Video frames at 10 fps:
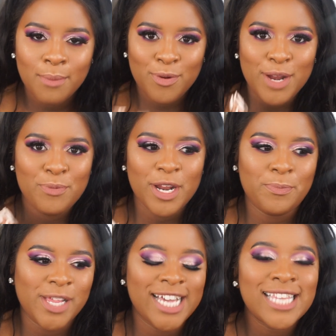Pretty
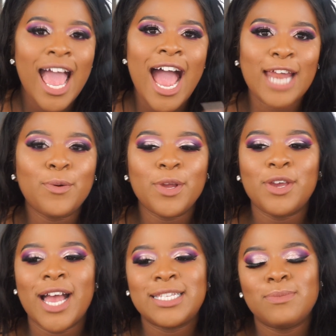please. I don't want
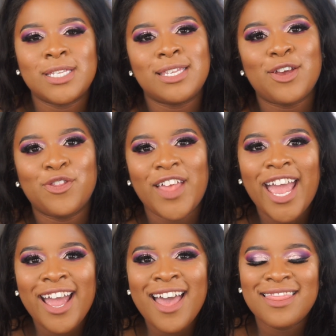you guys to miss a single
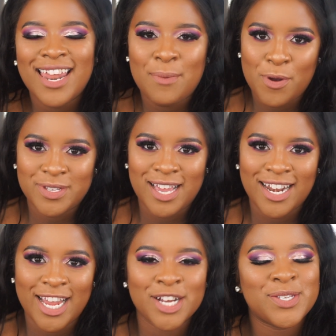thing that I post on here,